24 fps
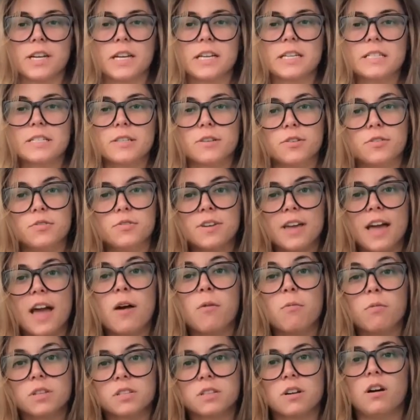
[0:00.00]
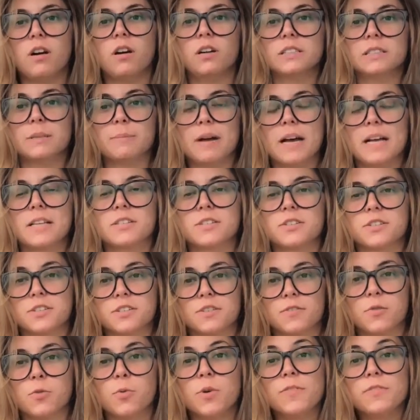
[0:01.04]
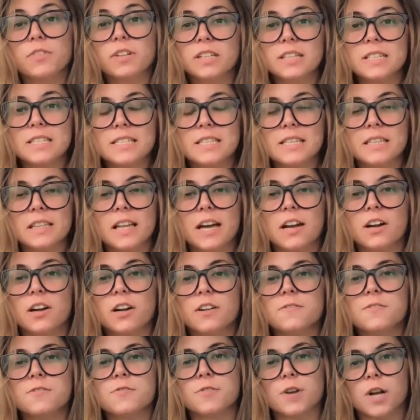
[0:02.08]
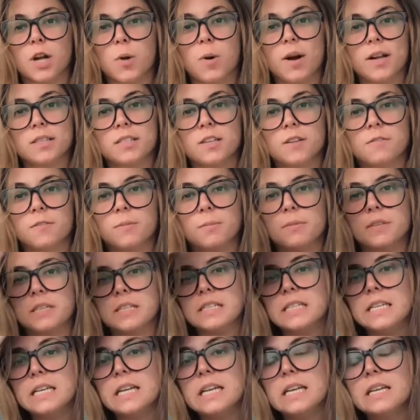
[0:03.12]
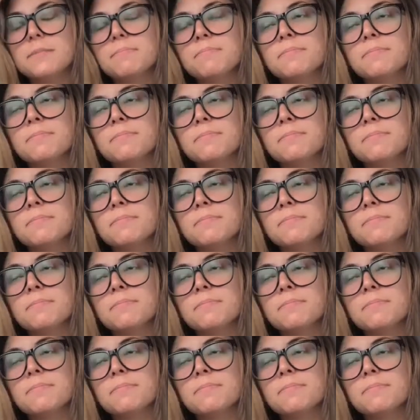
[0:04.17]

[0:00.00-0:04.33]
so you get what's called a master's equivalency letter if you request it from the dean.